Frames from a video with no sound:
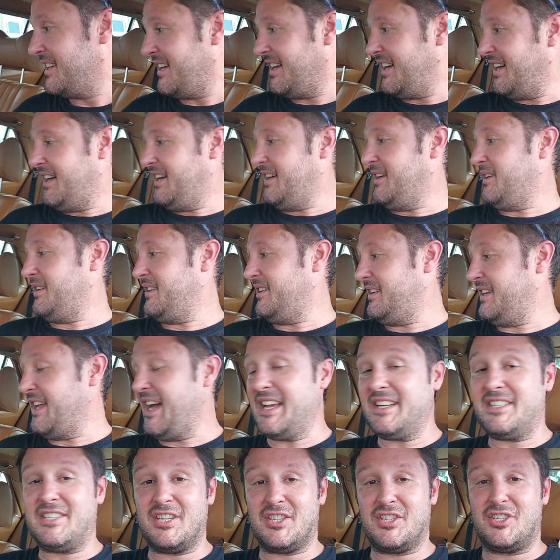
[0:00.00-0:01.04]

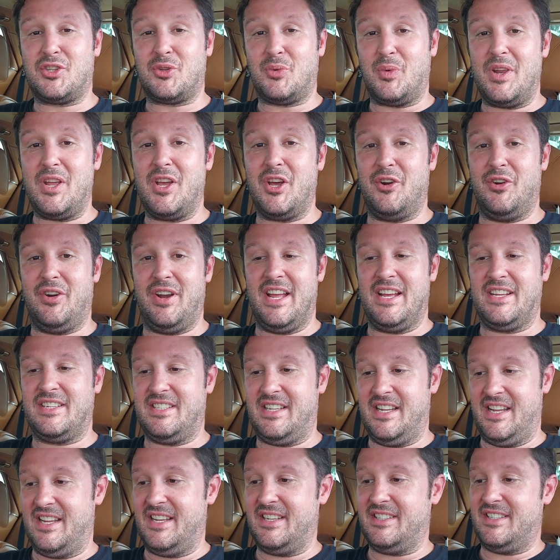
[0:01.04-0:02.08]
300
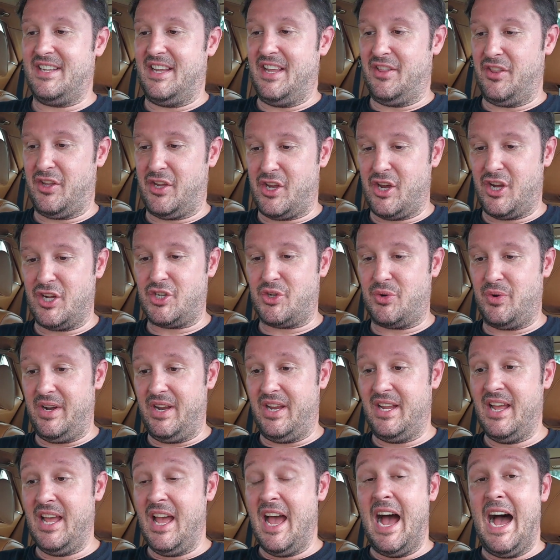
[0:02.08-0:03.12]
SDs in the country.